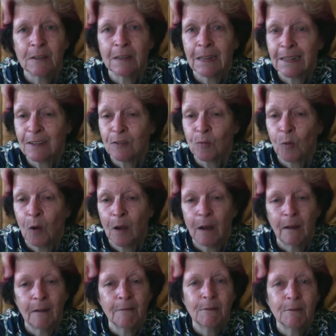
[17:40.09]
and this is why
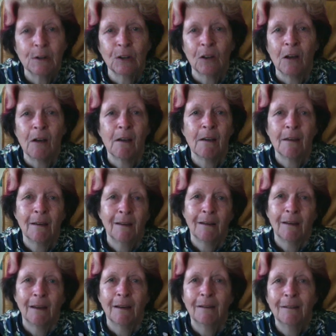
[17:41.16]
I rely
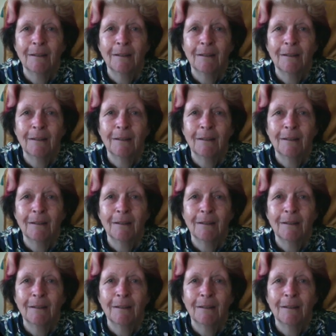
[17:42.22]
now